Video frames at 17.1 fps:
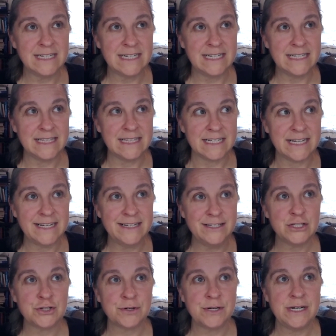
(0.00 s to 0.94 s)
the
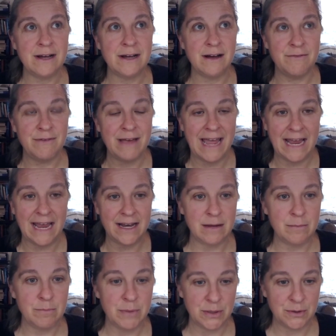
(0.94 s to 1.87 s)
history of
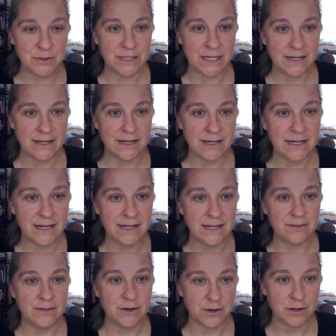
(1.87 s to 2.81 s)
any building
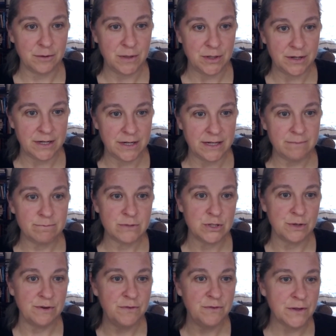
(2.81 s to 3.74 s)
in their community.
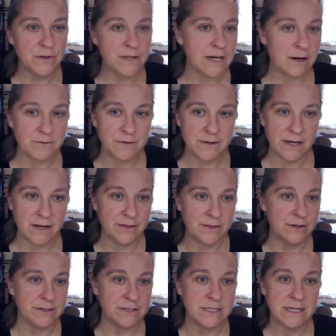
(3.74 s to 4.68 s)
So in Philadelphia,
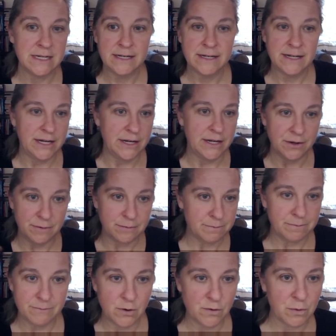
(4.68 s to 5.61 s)
there's,
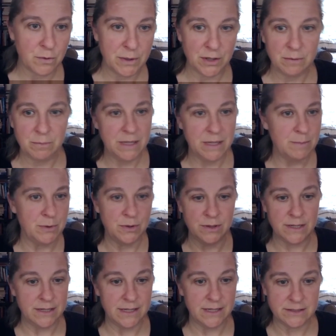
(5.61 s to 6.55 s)
over 1 million people,
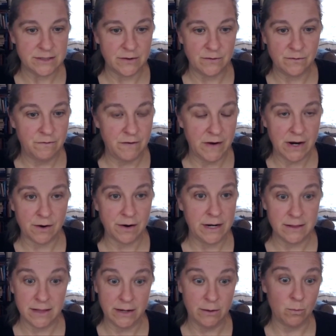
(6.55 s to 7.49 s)
and it's a very,
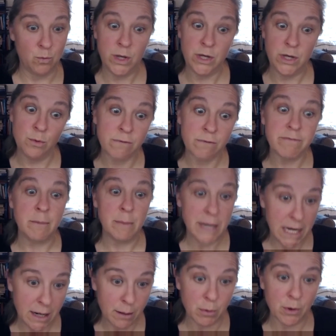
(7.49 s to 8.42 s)
like, when you are from a
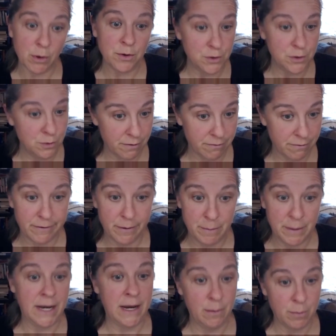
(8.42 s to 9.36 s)
neighborhood, you are from a
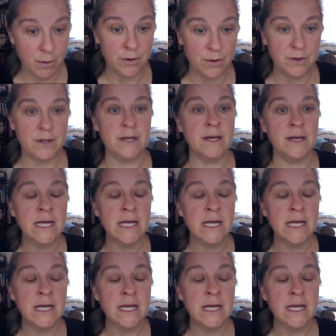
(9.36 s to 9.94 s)
neighborhood. And,